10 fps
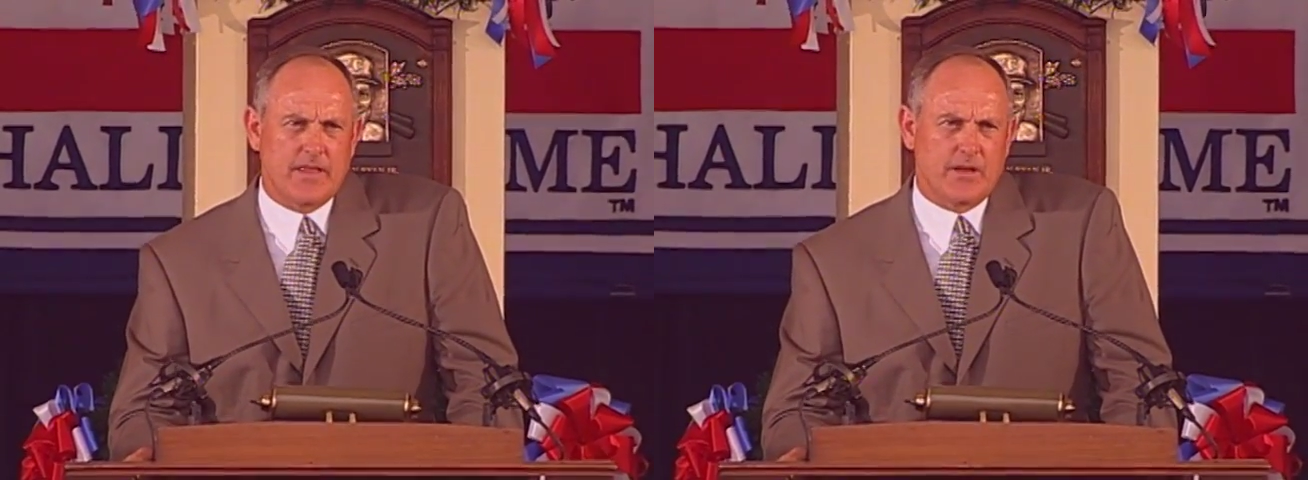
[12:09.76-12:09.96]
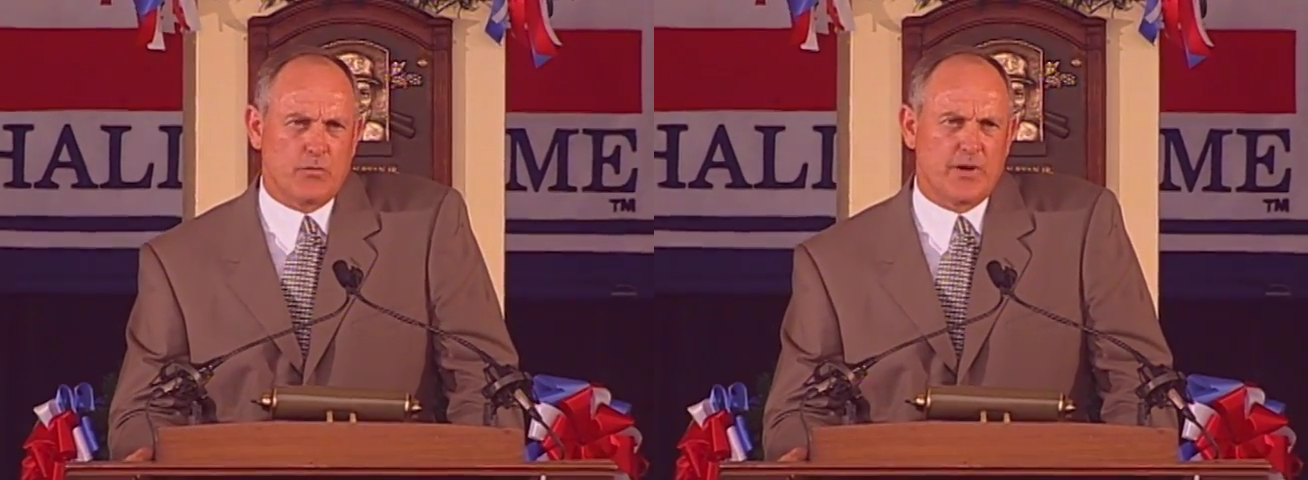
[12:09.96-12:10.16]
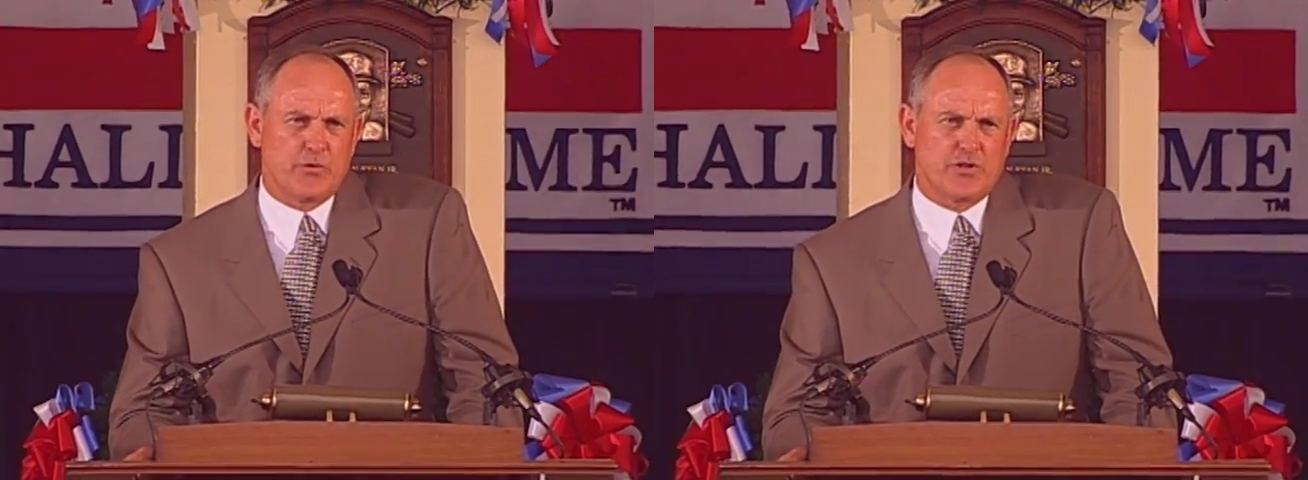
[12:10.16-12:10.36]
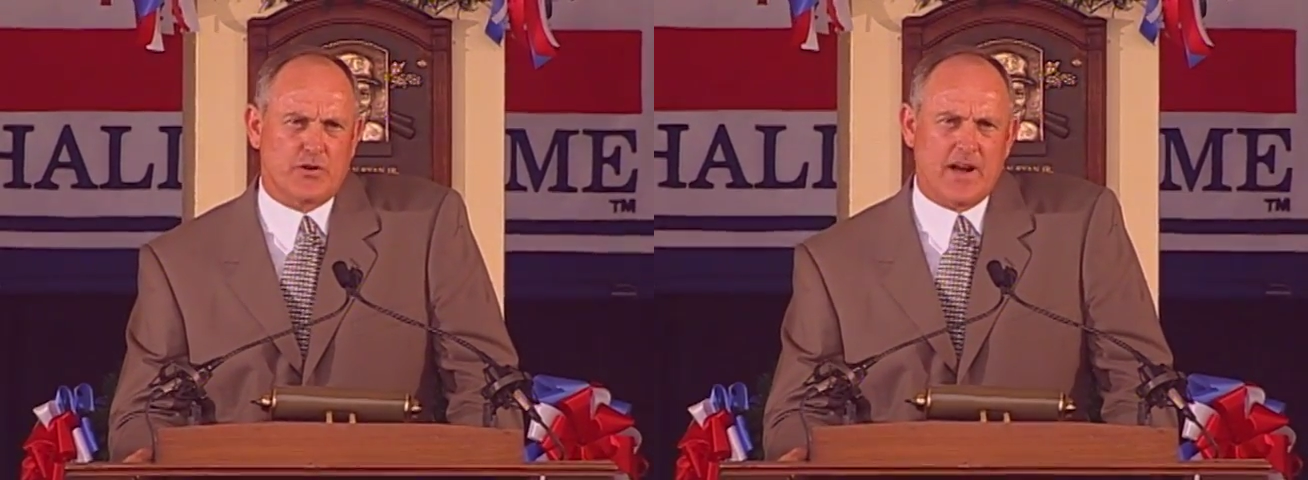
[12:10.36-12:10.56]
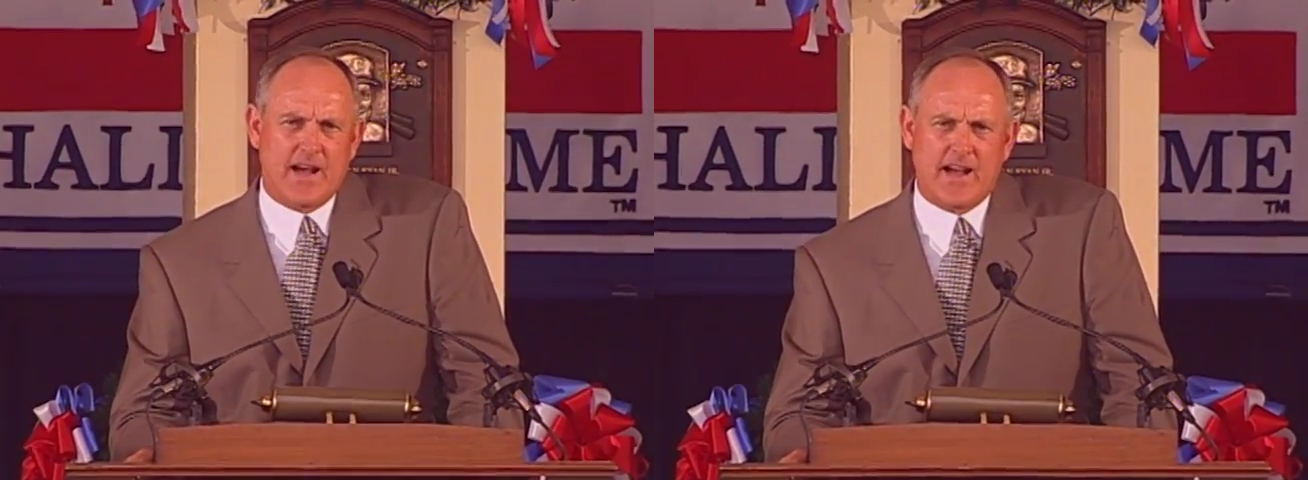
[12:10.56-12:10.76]
that we would
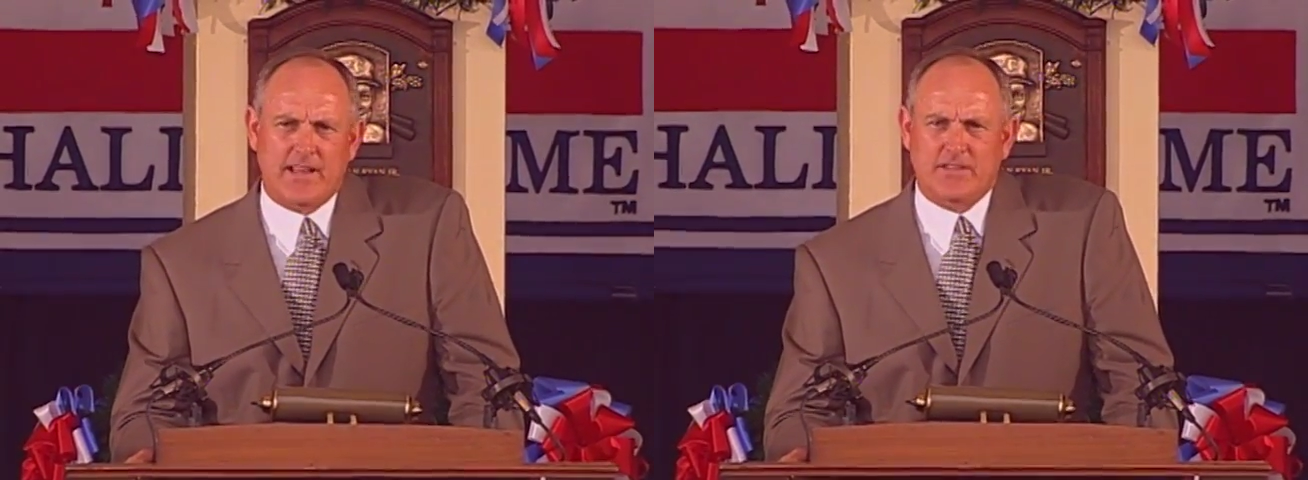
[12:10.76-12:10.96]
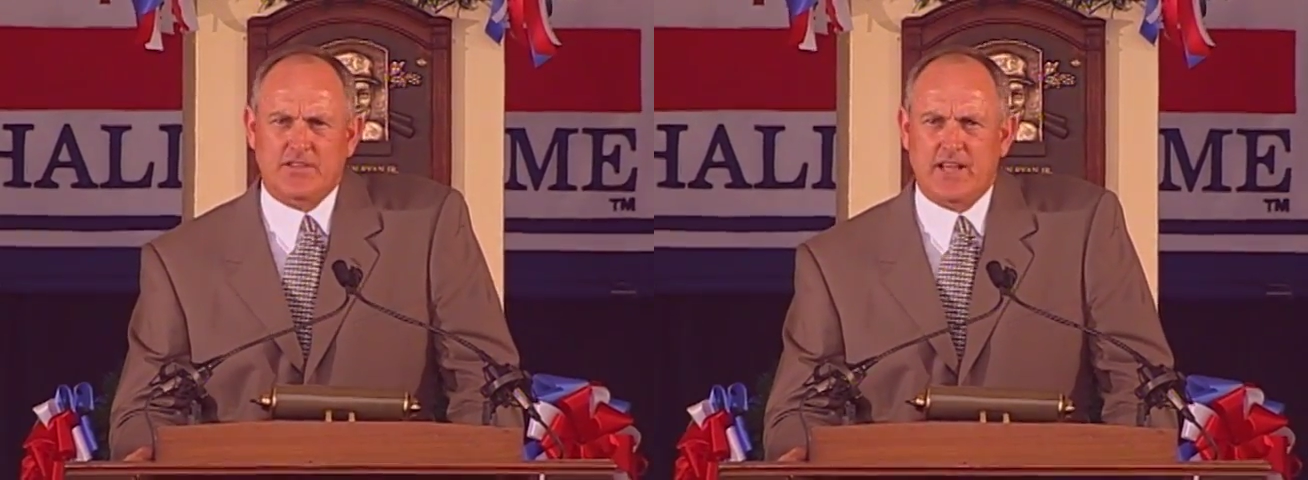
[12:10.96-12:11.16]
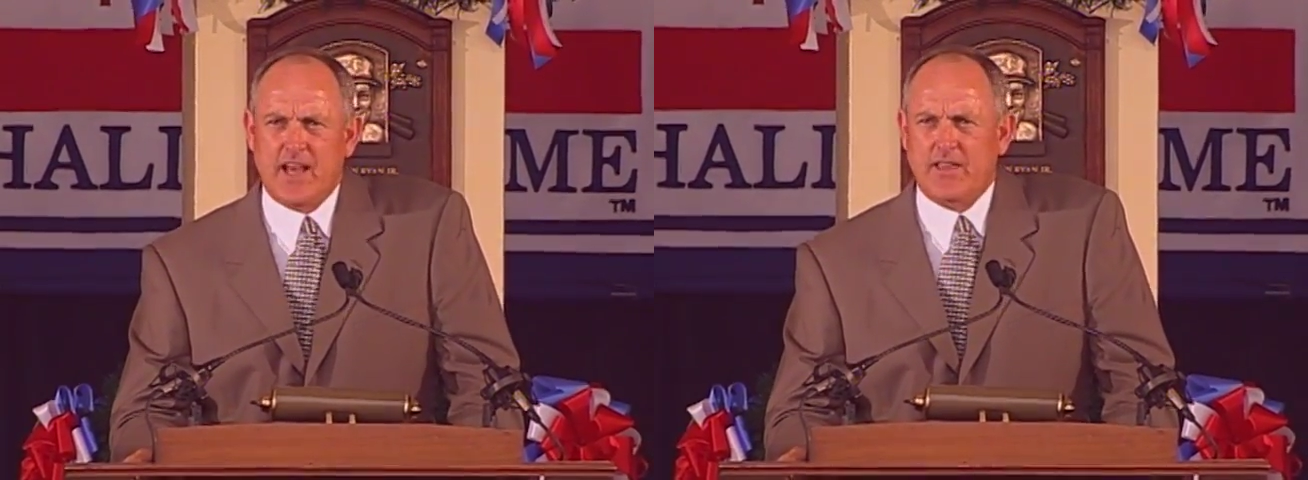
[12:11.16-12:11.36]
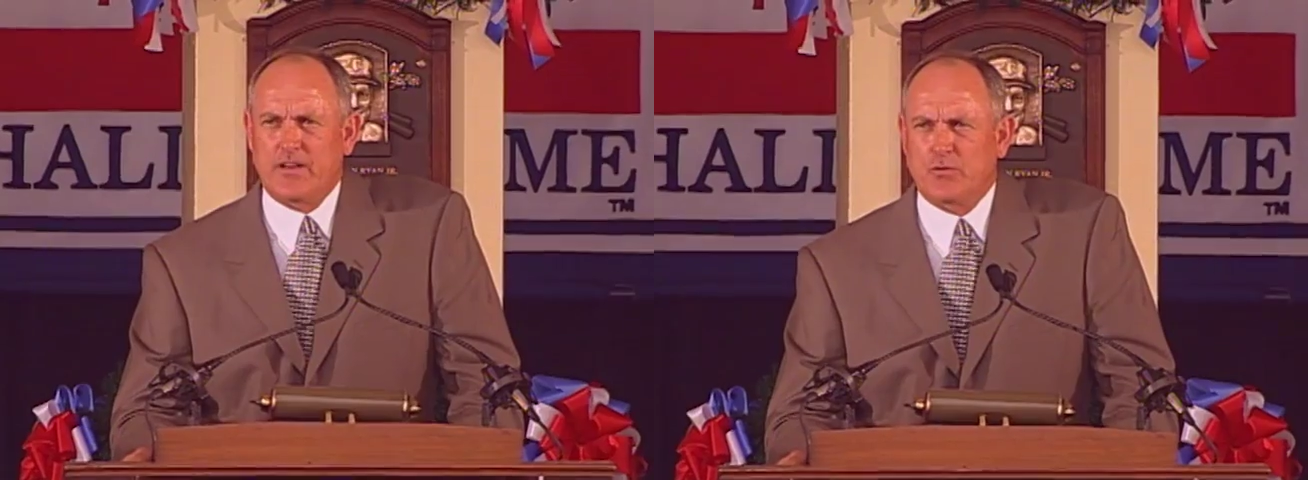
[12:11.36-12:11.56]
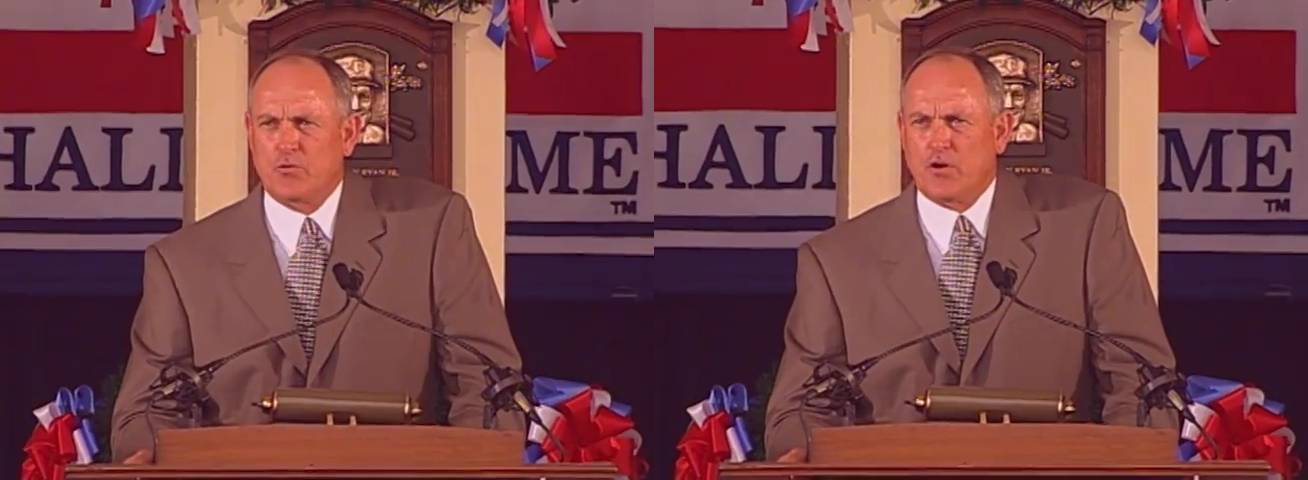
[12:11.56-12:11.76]
try and see how
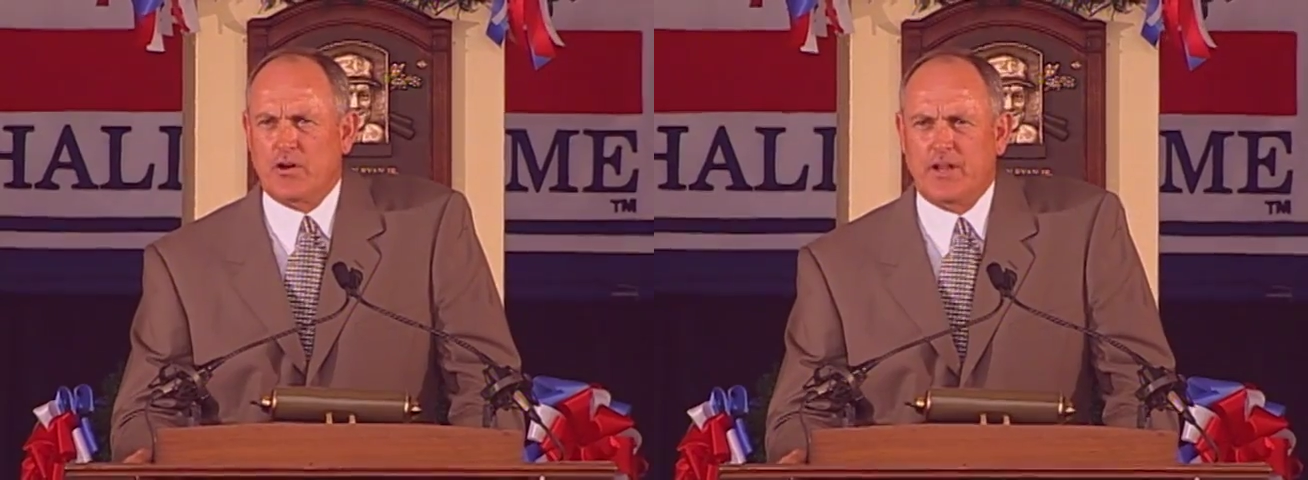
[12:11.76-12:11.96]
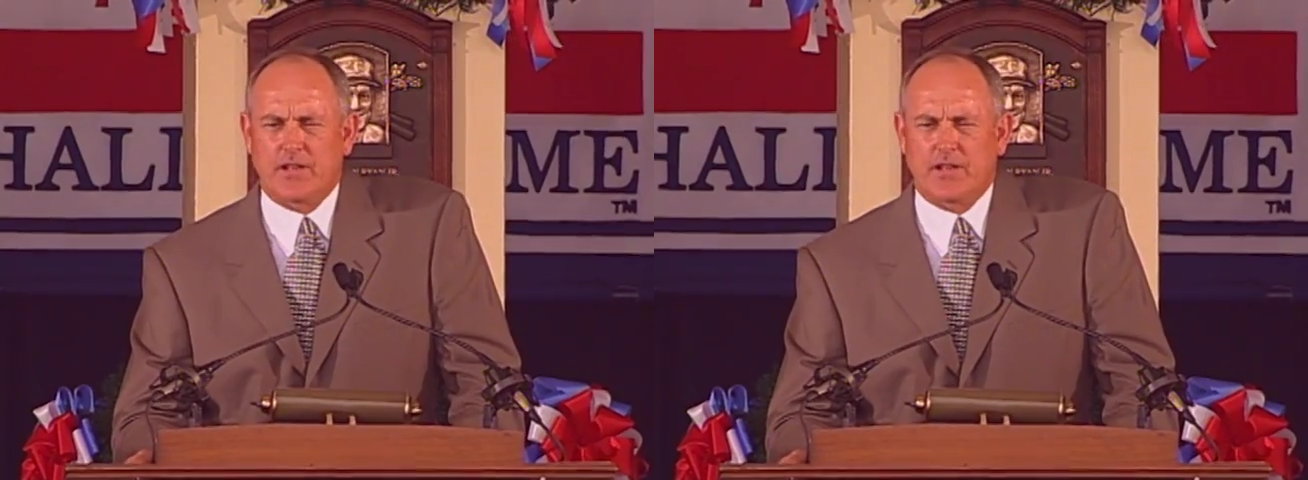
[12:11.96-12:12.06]
they would work